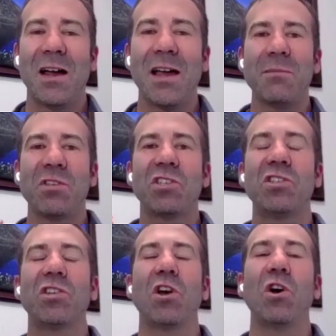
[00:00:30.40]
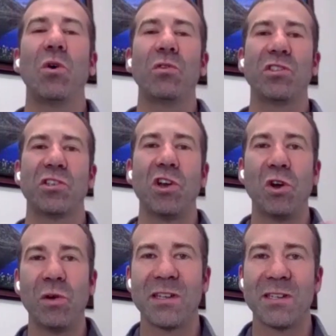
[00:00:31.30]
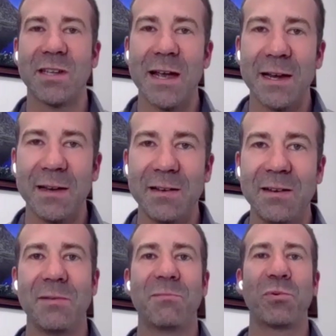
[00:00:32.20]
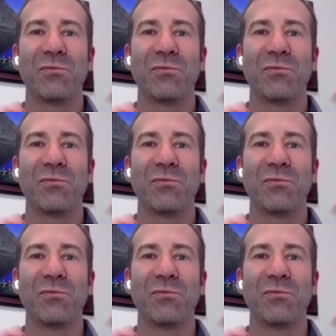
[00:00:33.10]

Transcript: I am so, so excited and